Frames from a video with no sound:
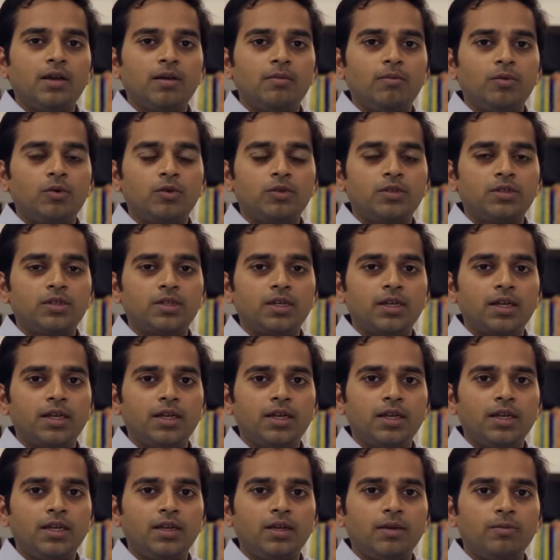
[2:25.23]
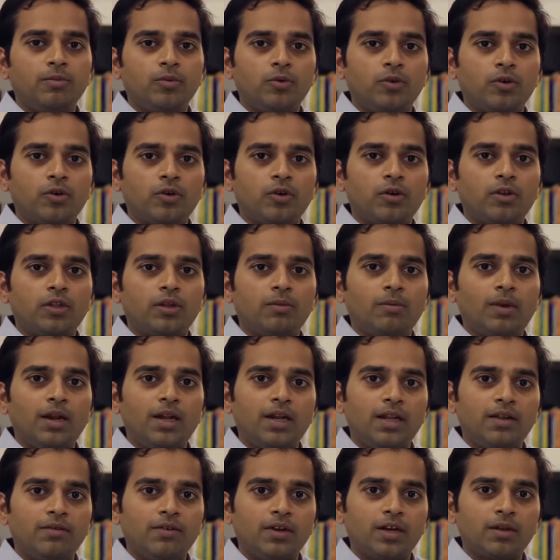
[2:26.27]
most likely put on the
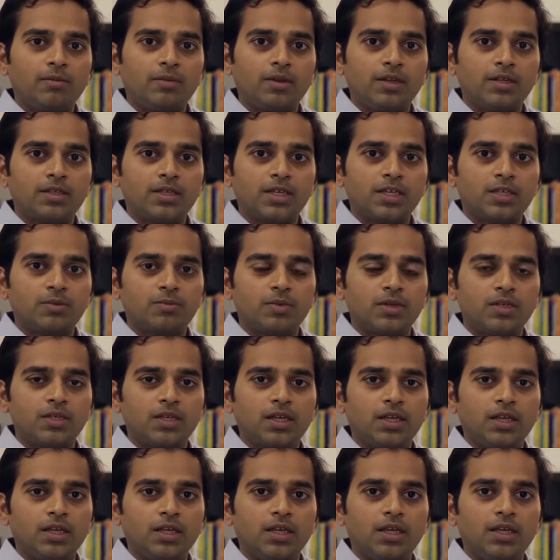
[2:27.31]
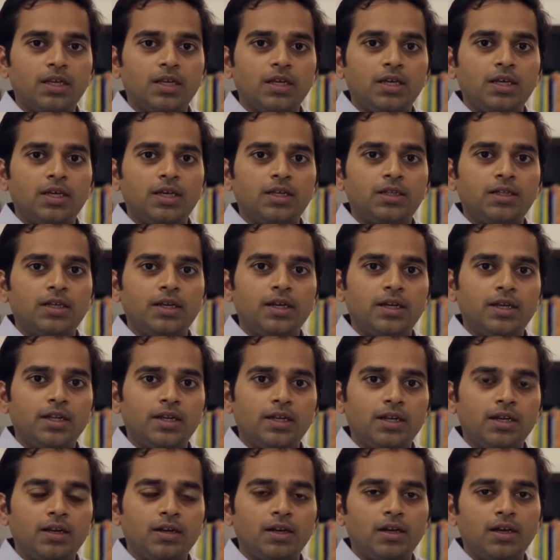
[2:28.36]
multivitamins, especially the
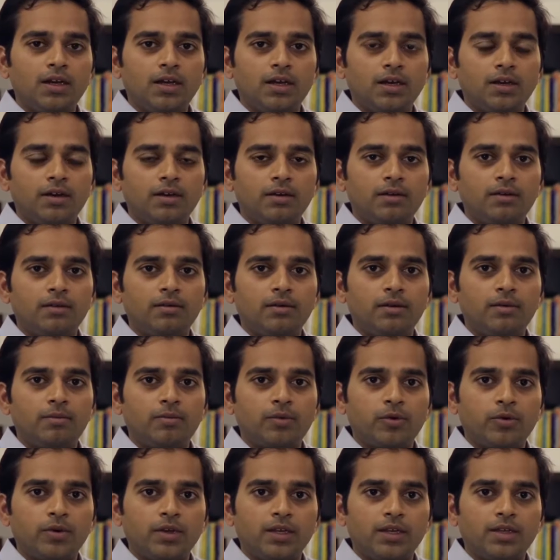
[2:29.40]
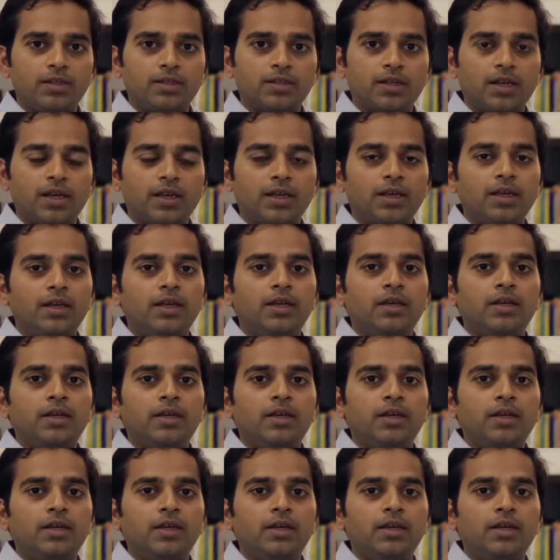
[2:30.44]
retinal proteins like